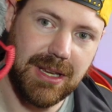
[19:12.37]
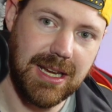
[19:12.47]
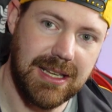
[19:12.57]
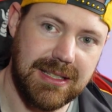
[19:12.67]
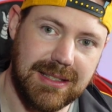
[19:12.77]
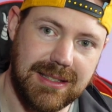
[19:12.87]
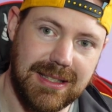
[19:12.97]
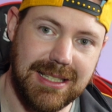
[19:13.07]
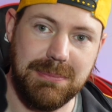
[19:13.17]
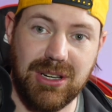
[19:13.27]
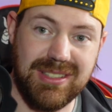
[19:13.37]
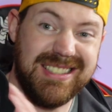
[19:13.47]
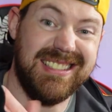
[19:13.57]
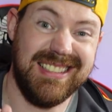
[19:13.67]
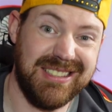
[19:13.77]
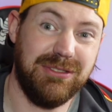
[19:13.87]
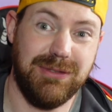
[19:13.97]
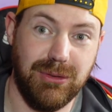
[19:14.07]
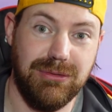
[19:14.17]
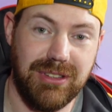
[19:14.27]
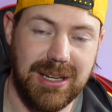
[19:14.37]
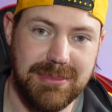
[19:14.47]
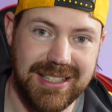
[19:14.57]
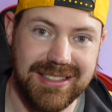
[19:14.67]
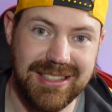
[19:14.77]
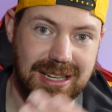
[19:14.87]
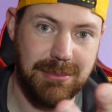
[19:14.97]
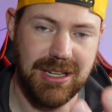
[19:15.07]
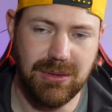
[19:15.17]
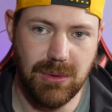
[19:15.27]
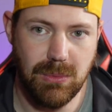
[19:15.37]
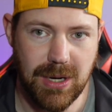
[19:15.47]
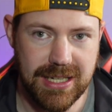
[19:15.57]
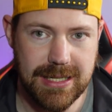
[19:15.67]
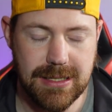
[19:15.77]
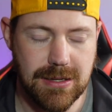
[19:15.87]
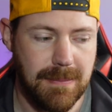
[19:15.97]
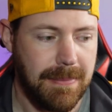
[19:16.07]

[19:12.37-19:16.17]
as this because this is a full frame sensor compared to a 1 inch.